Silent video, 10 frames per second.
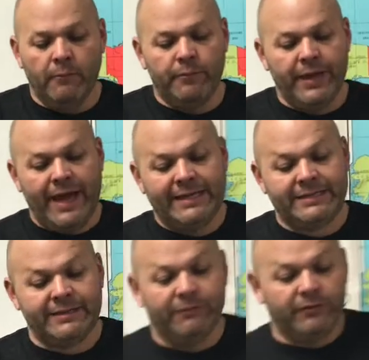They had
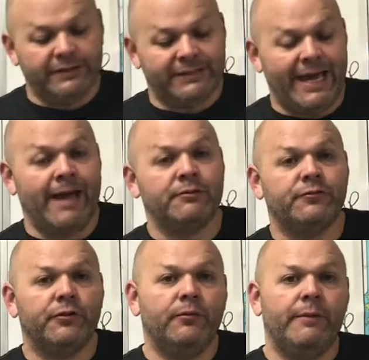civil exams
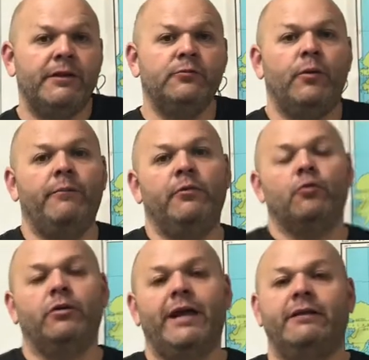for the women. Women
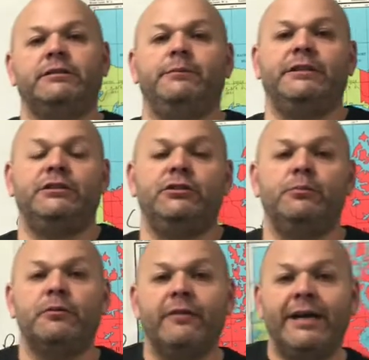were allowed to be
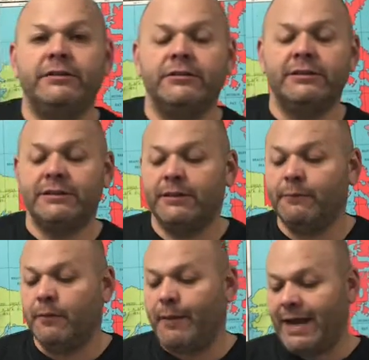supervisors in some
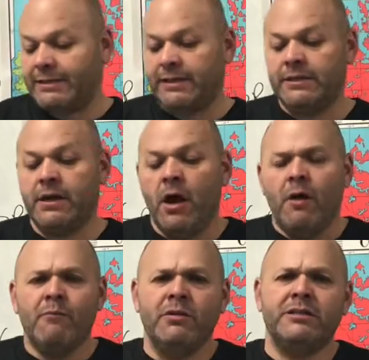capacities.
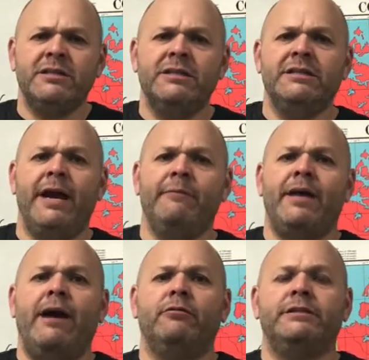Most of the time
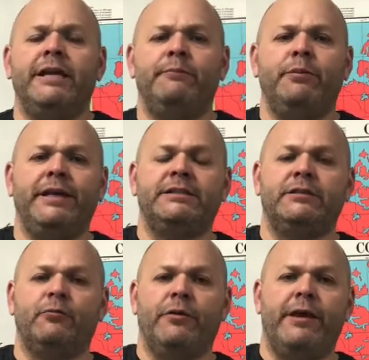that would take place
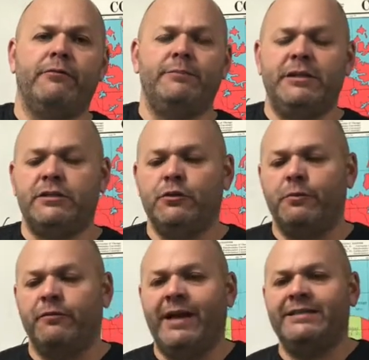where they would be
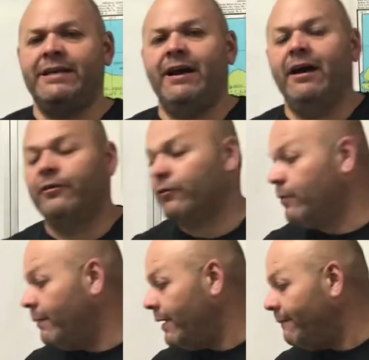supervising other
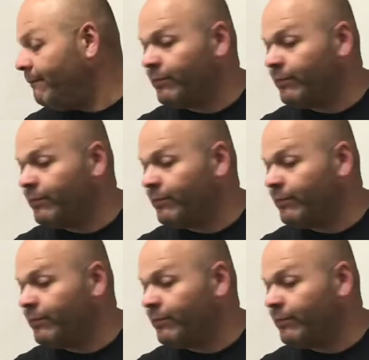women.